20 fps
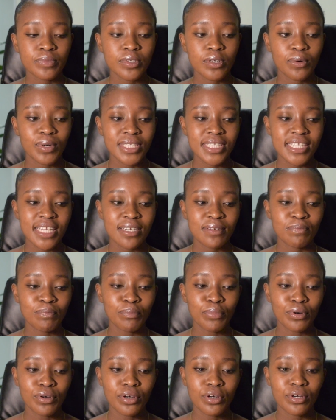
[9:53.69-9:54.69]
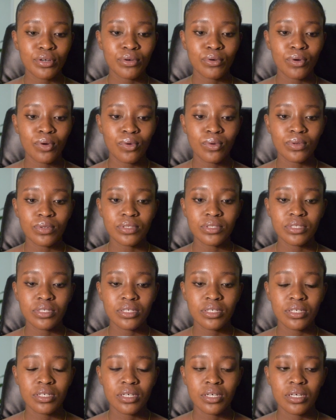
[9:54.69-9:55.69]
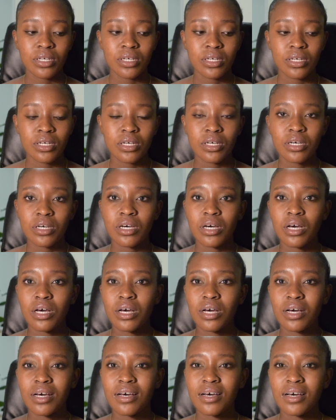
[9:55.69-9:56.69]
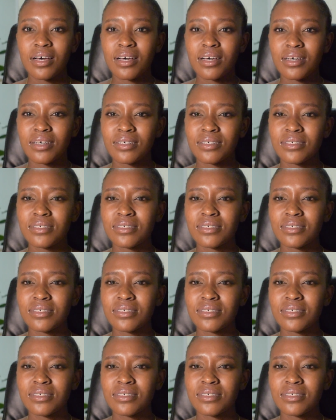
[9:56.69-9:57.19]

what's that book called? There's